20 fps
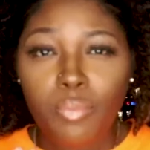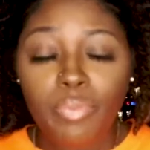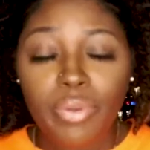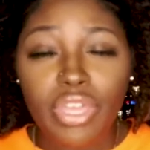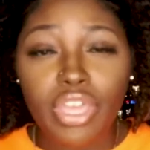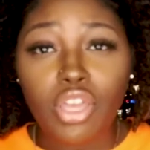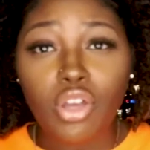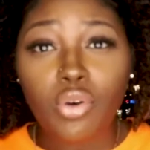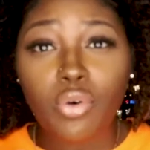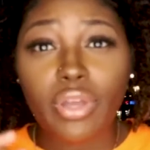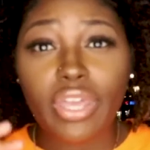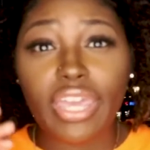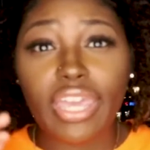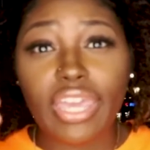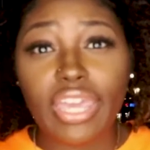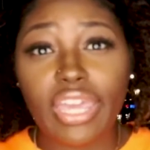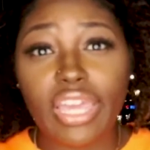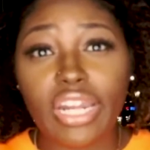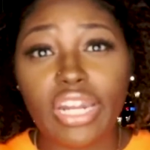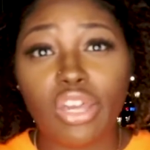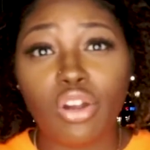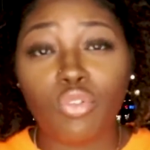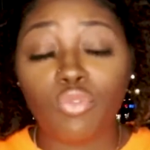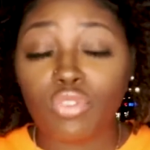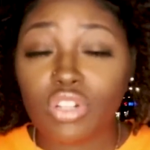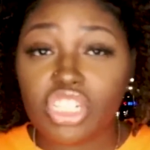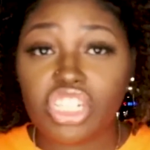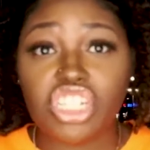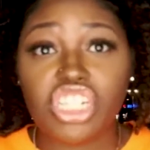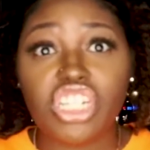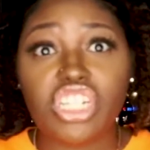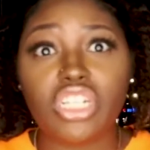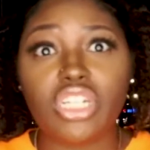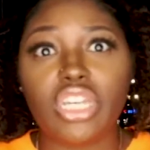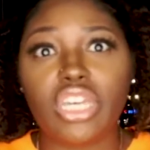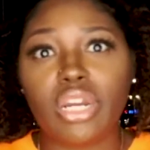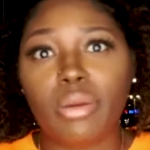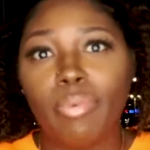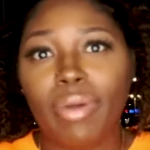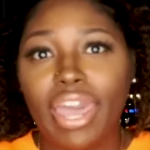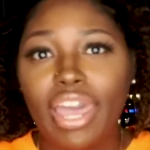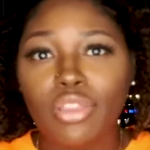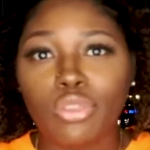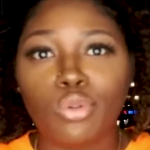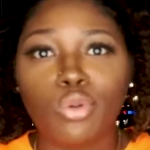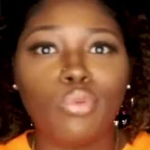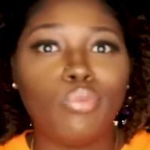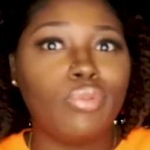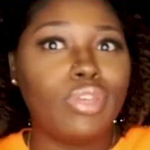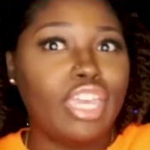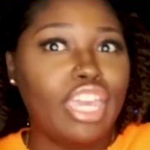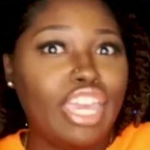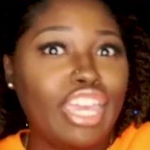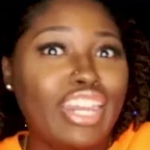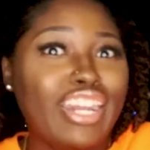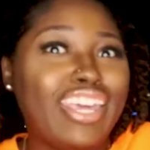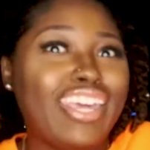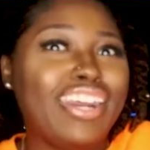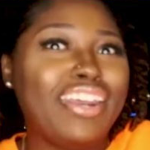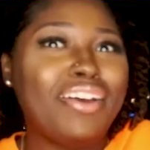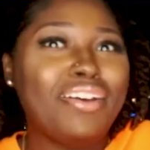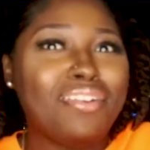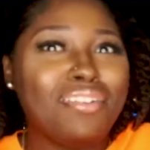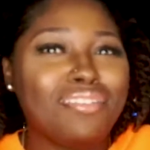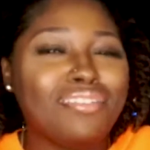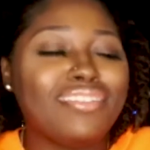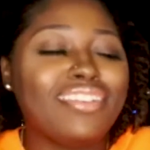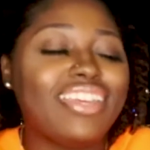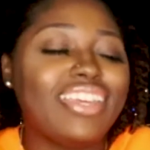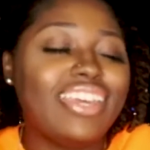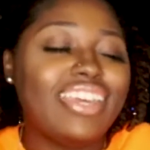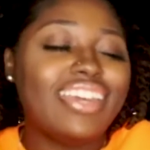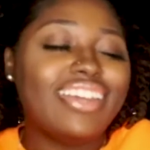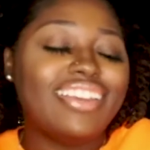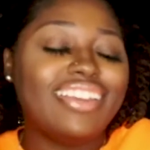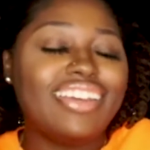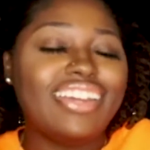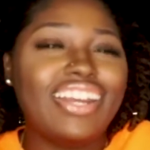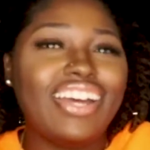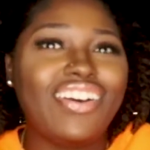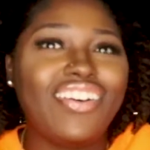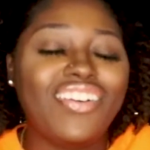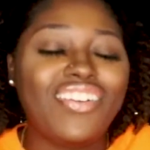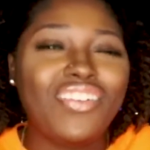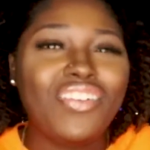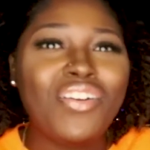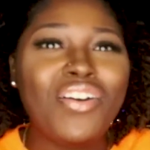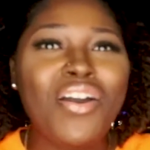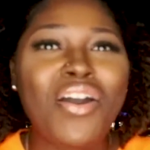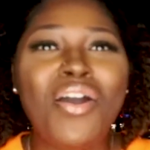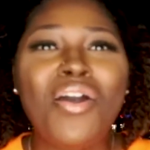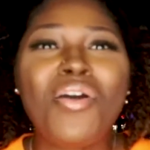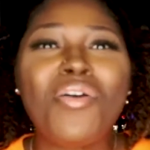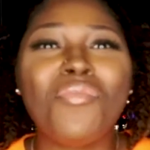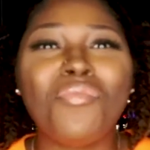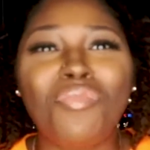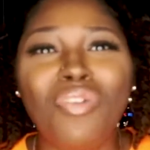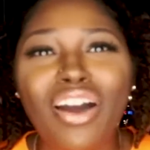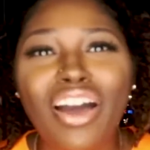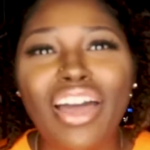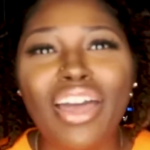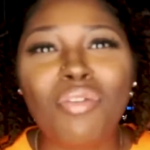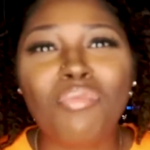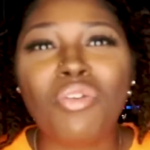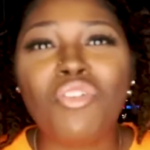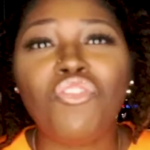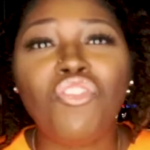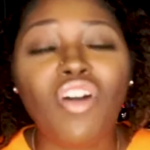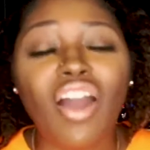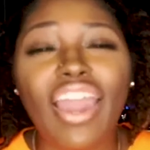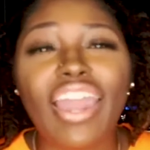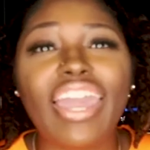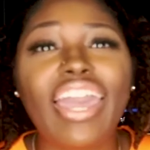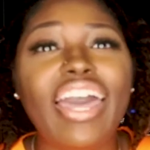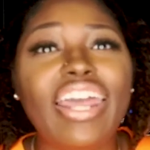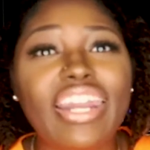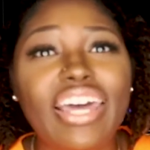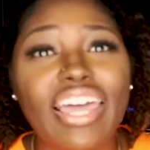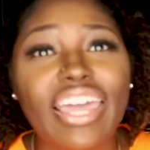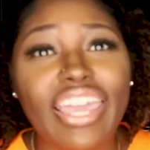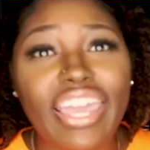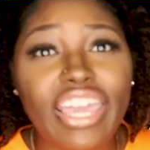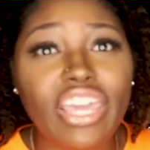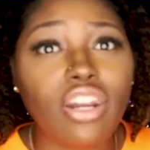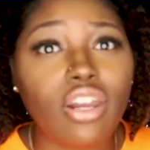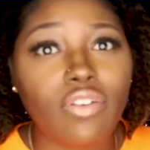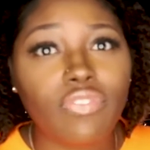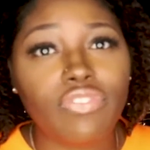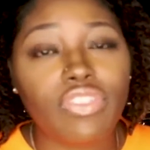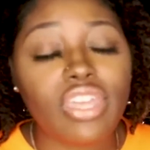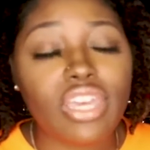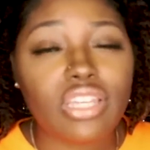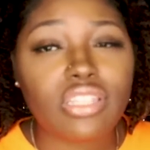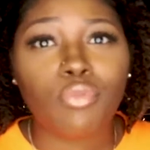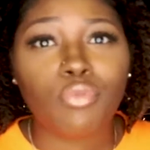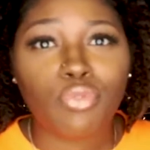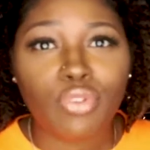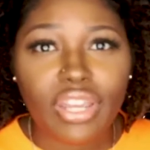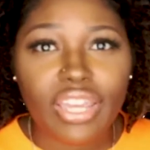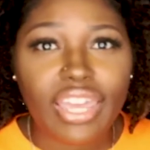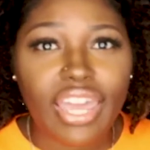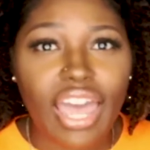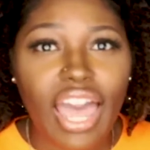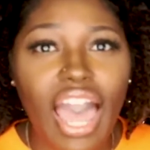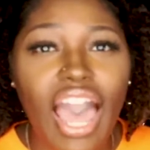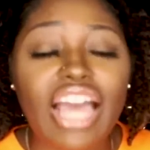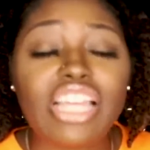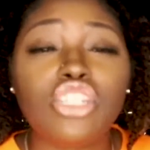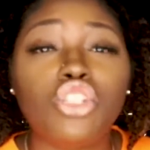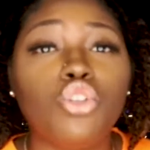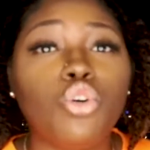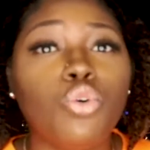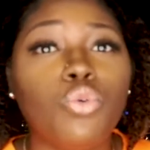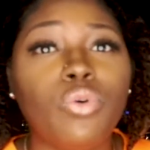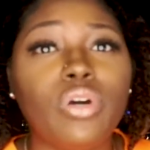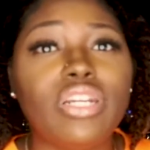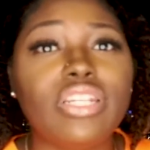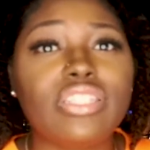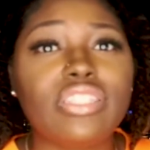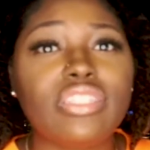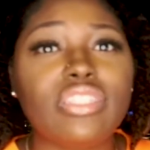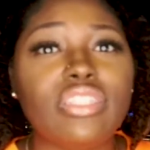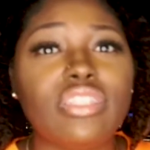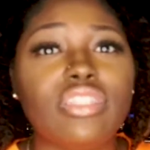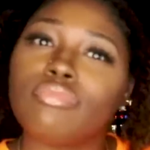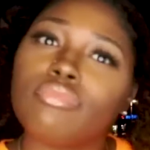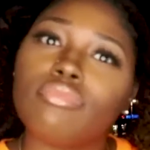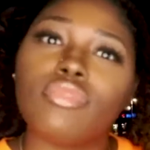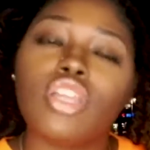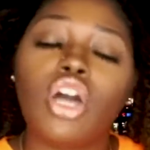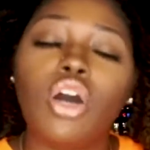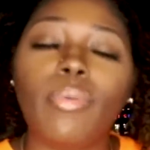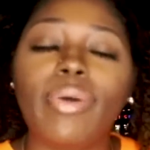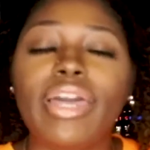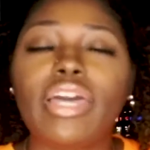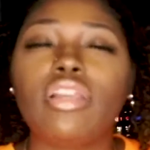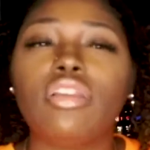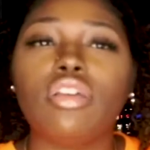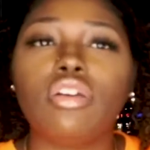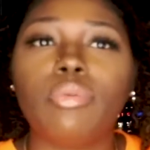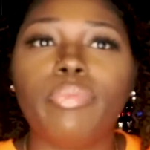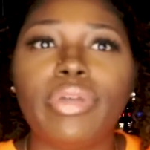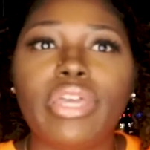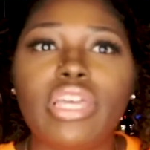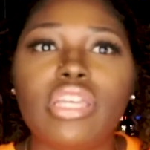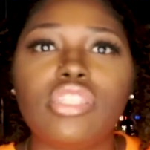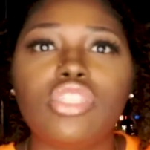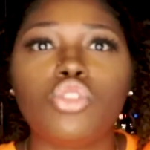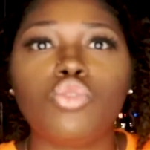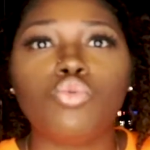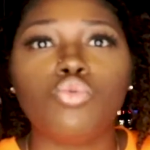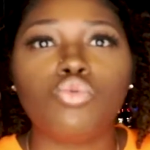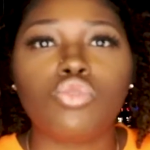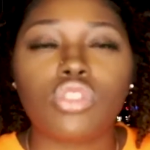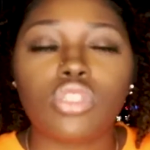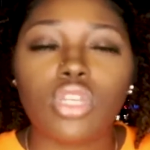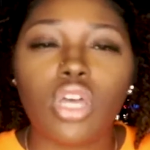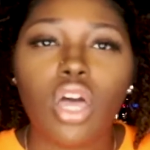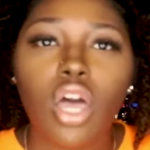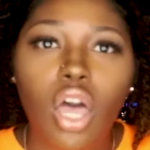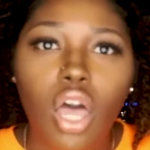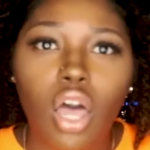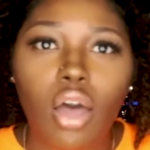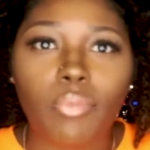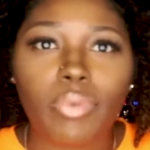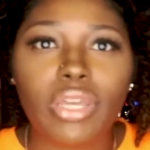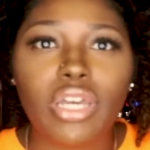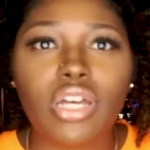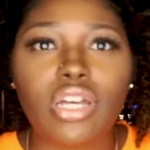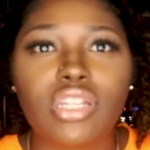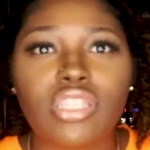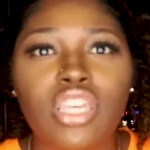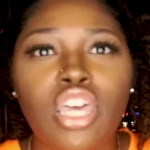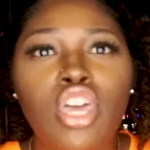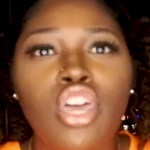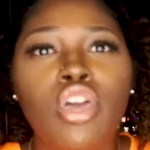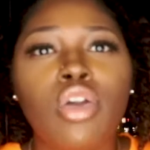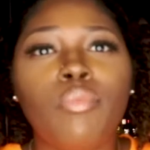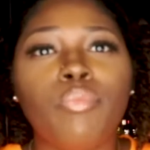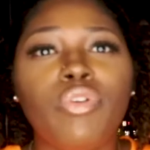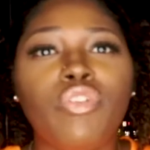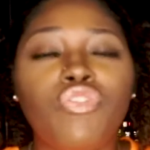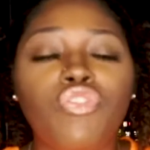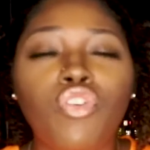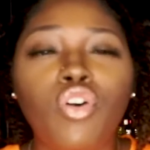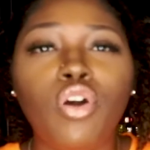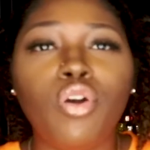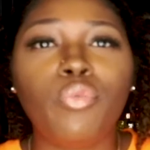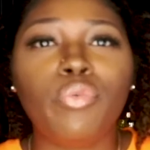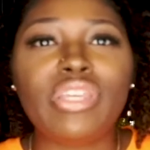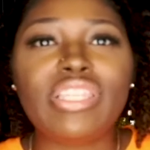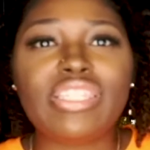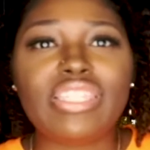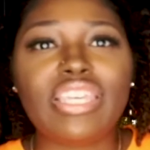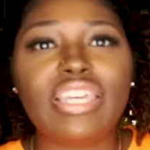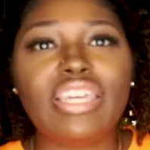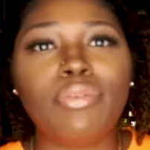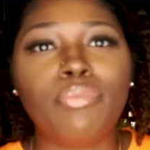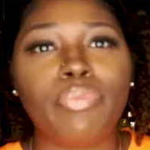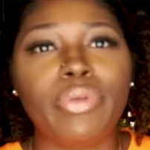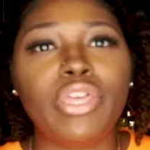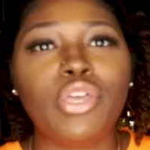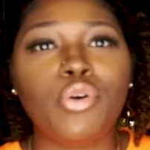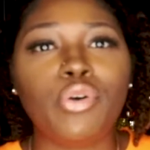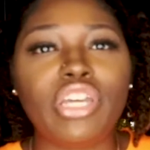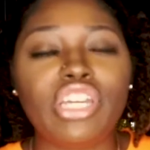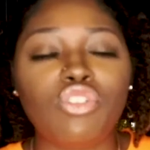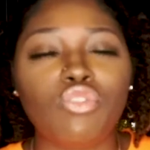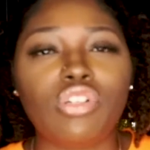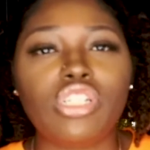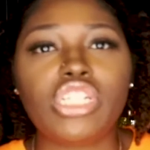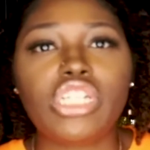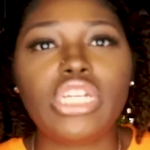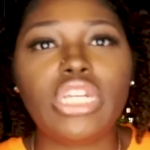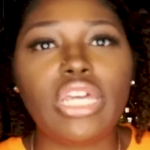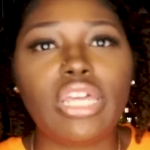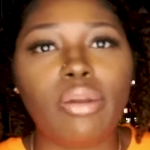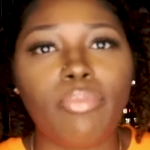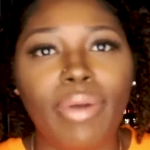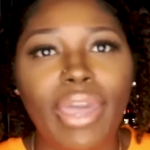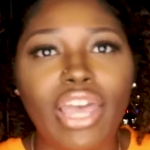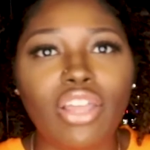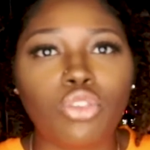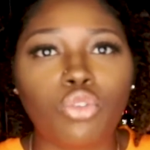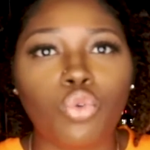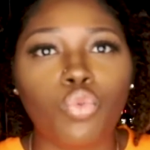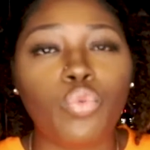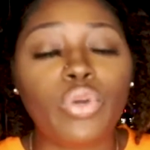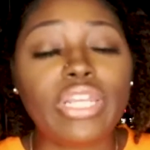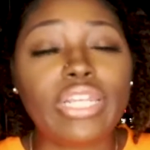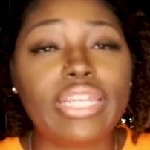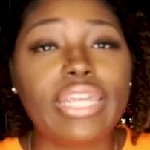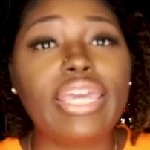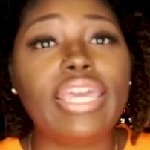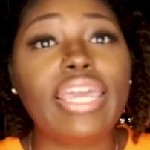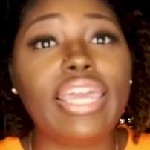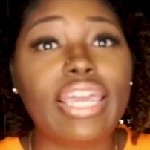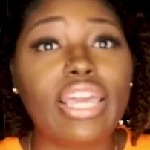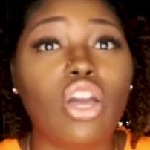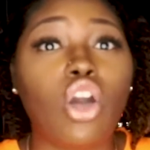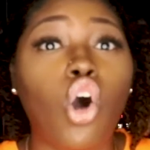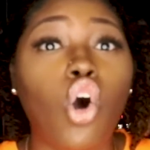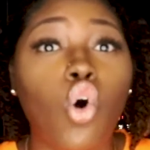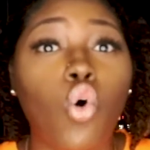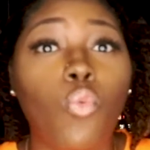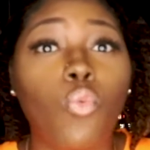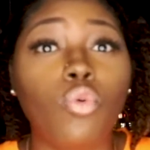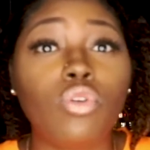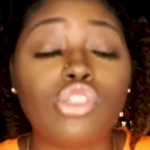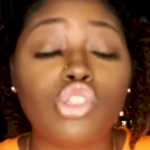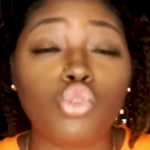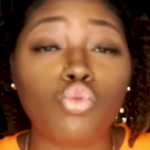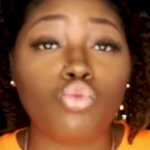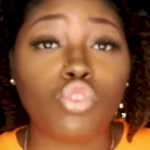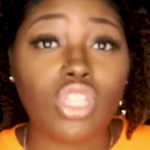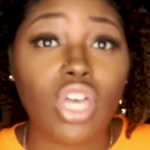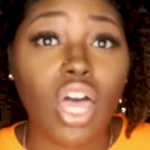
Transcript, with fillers: bill and regina in the bathroom getting it on getting it on but before i kind of end up this recap i do want to go back a little bit into tom because before we see Bill and Regina in the bathroom, we did go to